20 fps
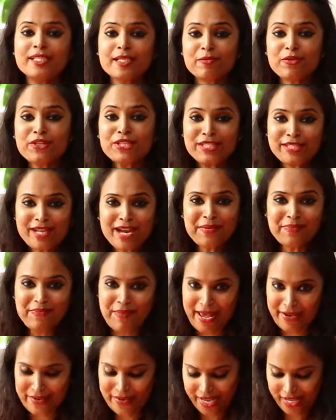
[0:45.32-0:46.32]
So I'm going to start
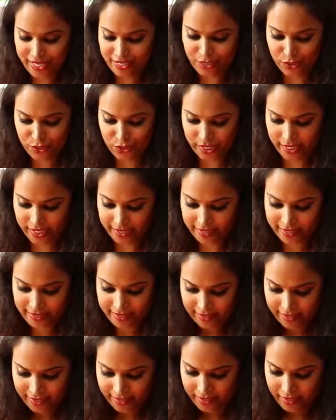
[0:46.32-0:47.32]
marinating the chicken
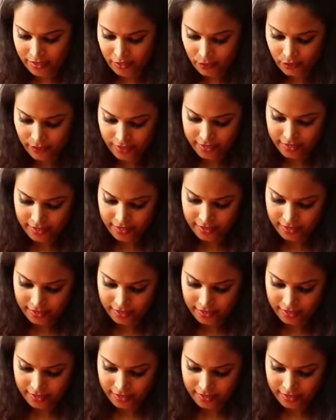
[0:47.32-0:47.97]
with